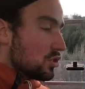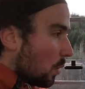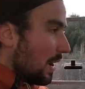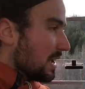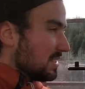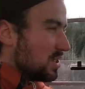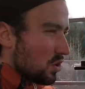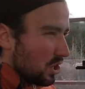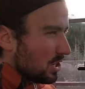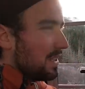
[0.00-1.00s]
So icy
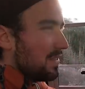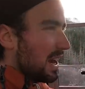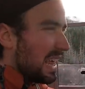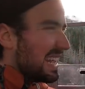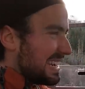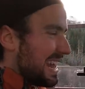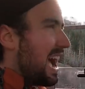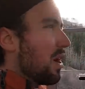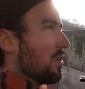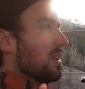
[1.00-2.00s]
you couldn't even lay it
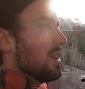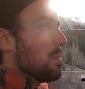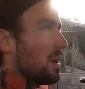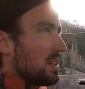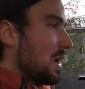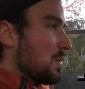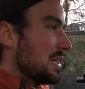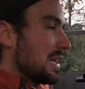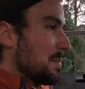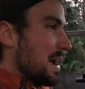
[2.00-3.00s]
down, but I can't
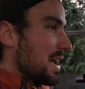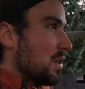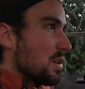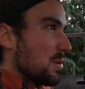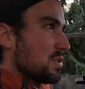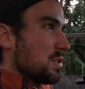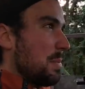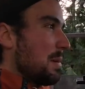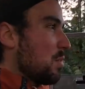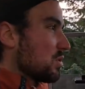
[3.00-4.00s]
wait to get back out here when there's a
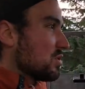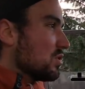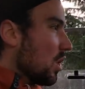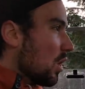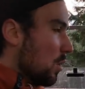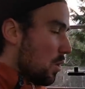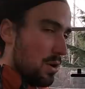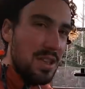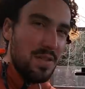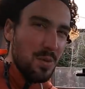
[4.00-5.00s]
bit more snow
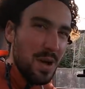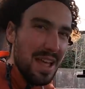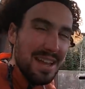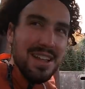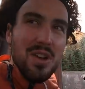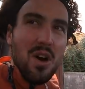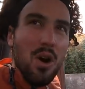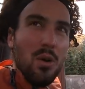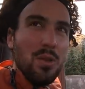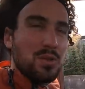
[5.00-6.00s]
or even when
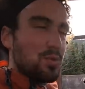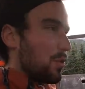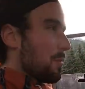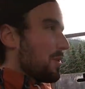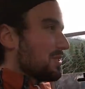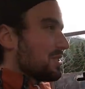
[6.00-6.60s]
all those groomers